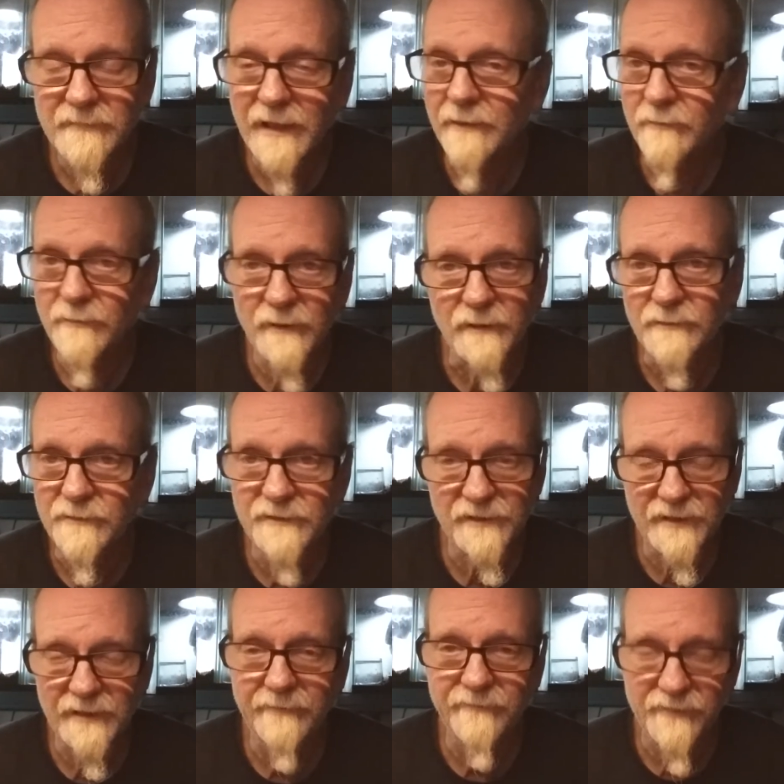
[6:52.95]
I don't know. You
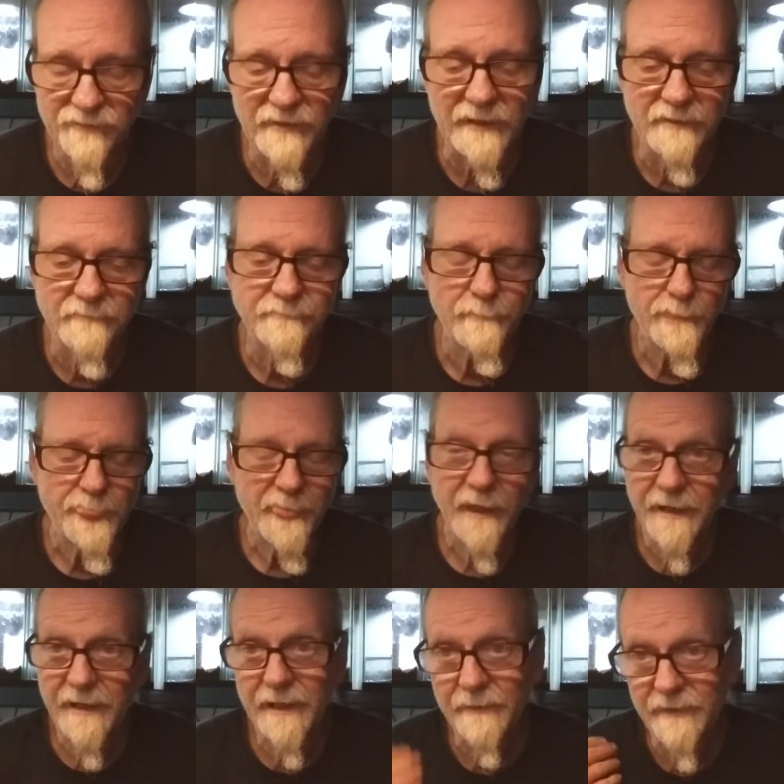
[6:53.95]
just have to see.
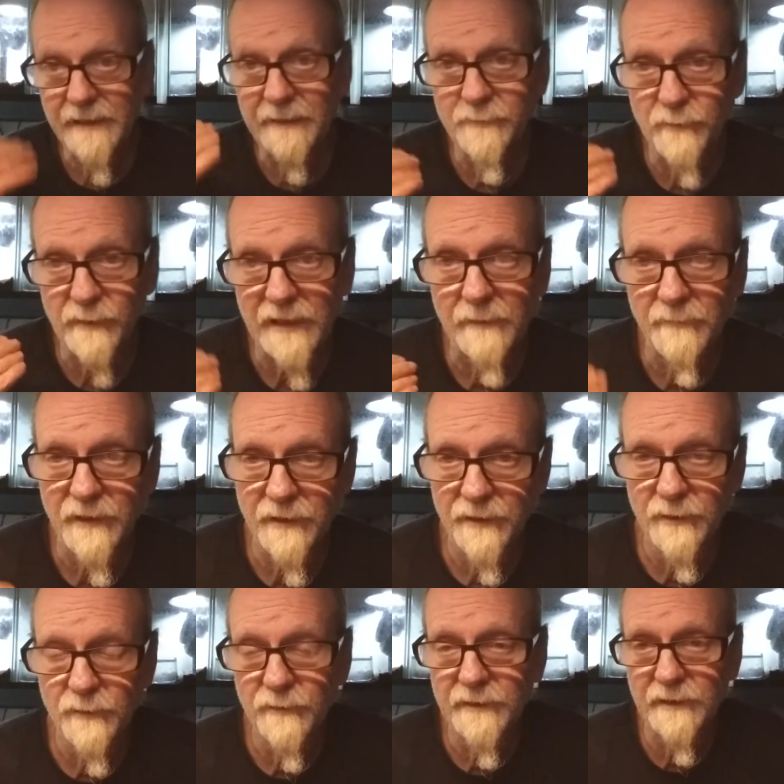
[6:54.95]
And then that's what I'm going
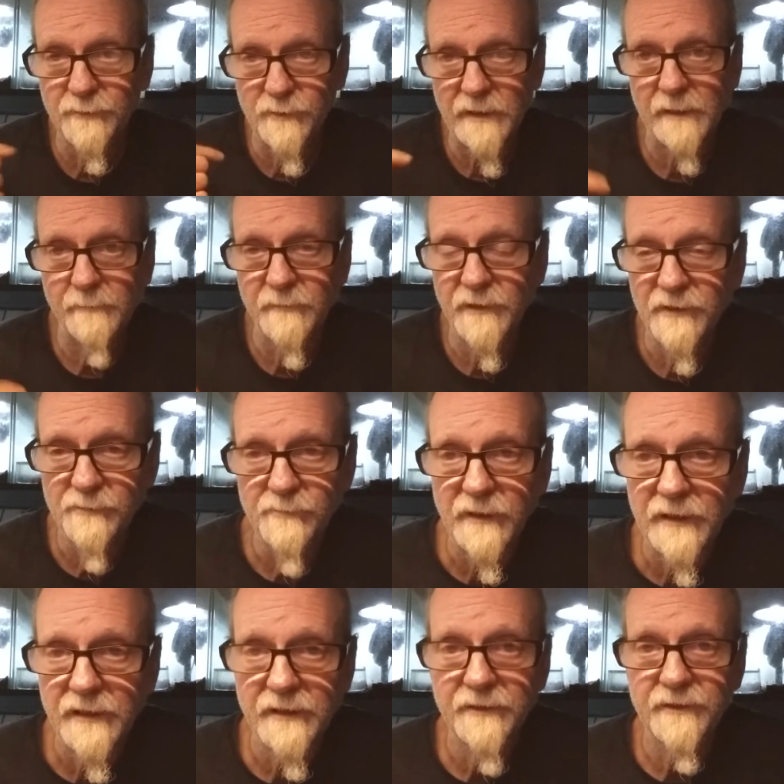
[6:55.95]
to do, and that's what I'm going to
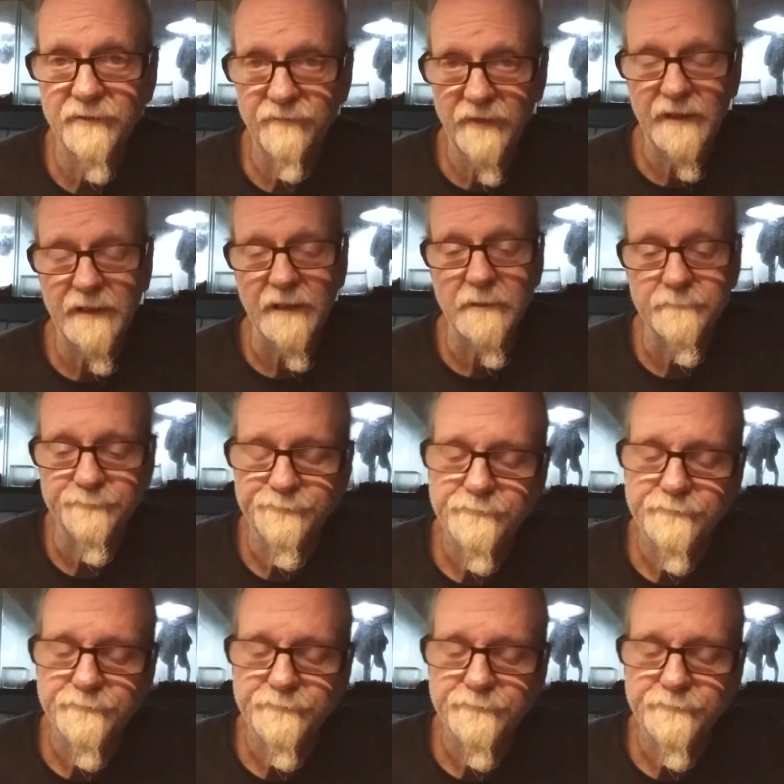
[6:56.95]
explain in this video.